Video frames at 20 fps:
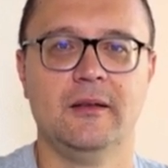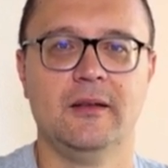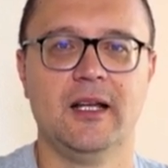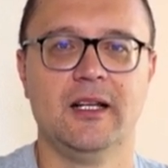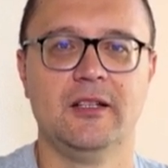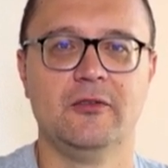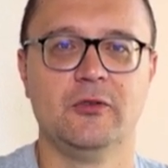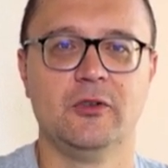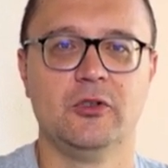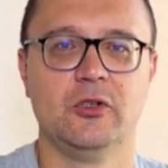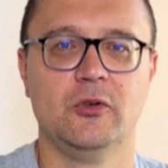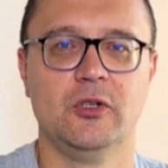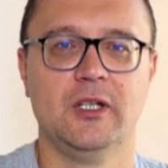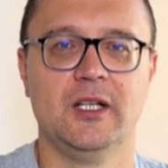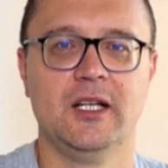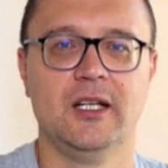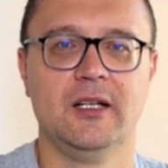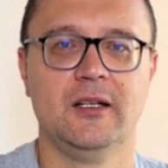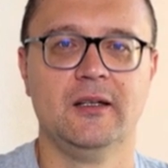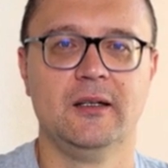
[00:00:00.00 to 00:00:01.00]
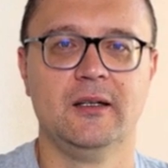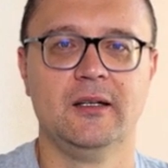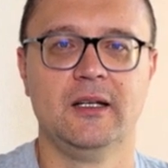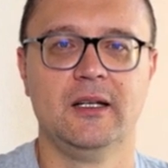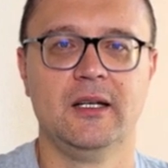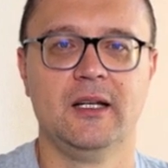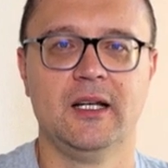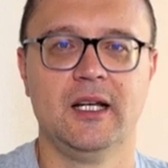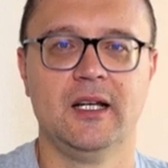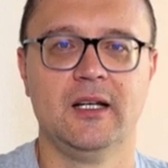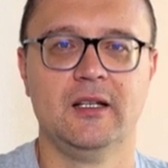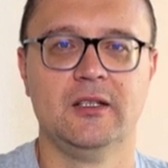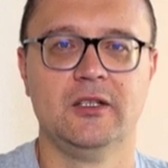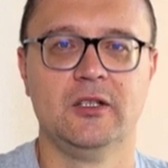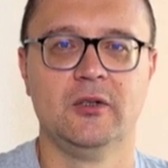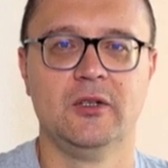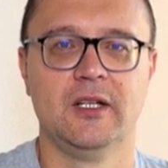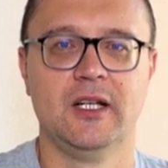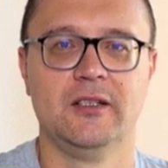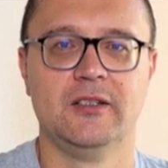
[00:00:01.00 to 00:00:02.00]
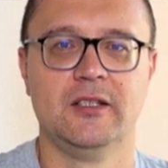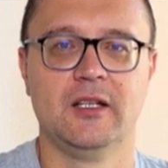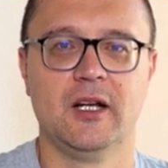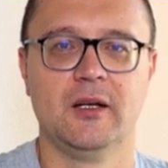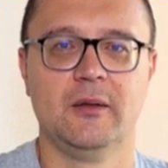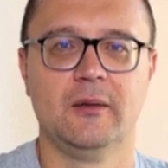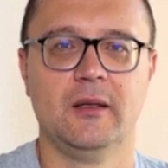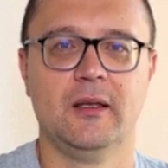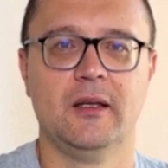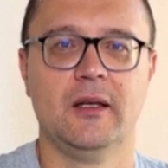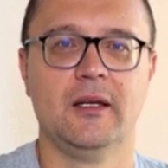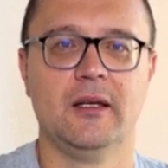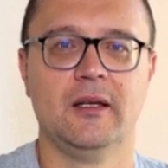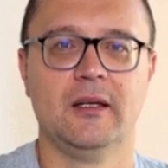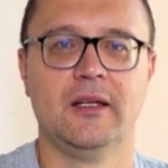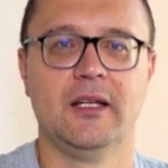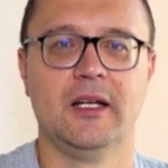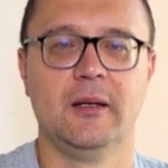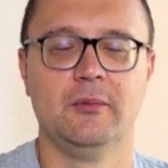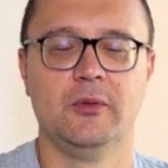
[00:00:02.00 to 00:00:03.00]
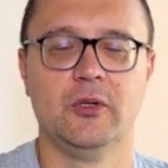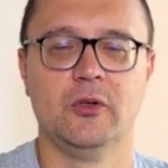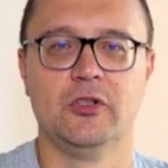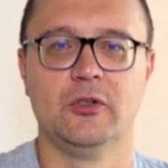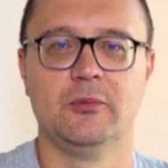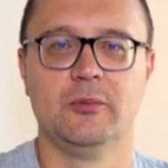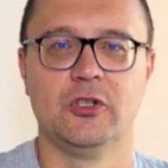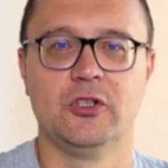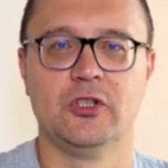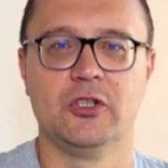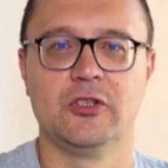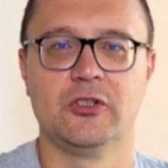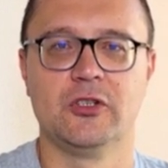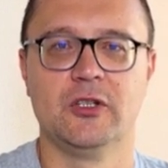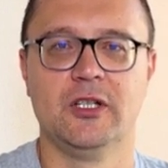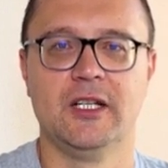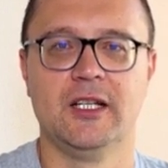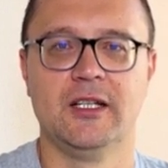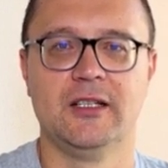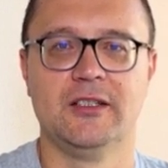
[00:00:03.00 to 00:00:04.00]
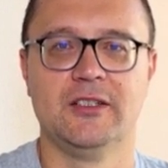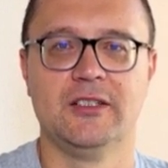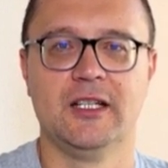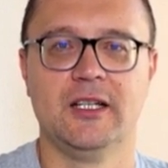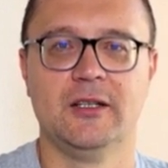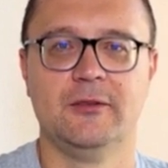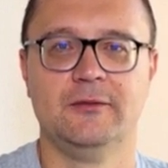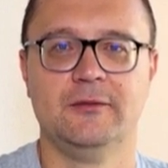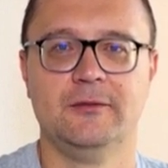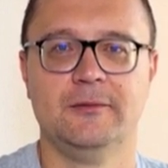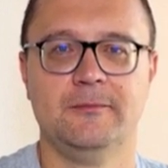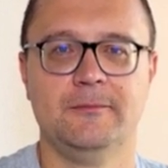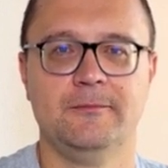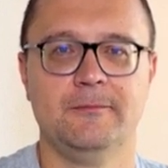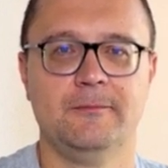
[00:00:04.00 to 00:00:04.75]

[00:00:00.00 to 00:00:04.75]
Thanks for tuning in, and until next time, keep those emissions clean and safe.